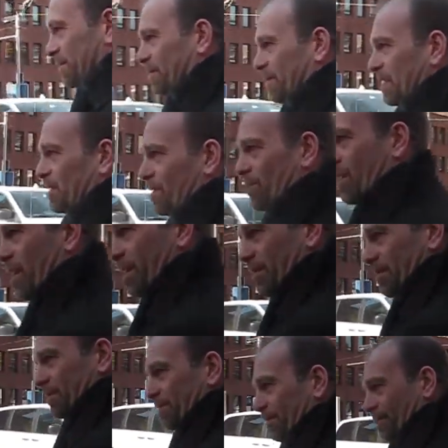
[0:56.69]
That's right.
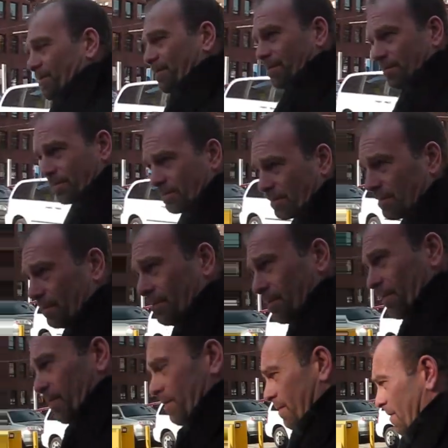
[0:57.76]
Good luck.
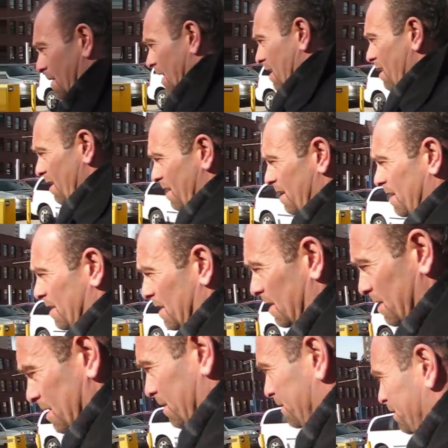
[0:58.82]

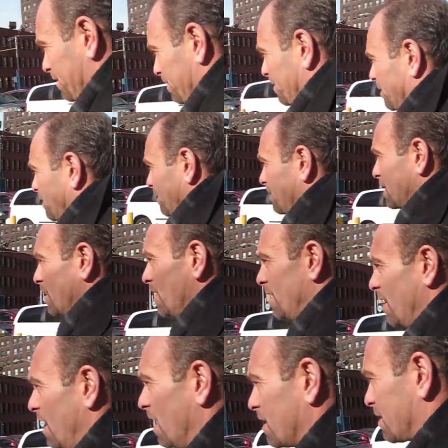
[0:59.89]
Here we go. Good
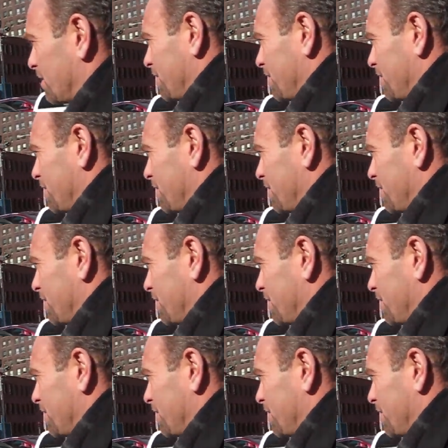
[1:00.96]
luck.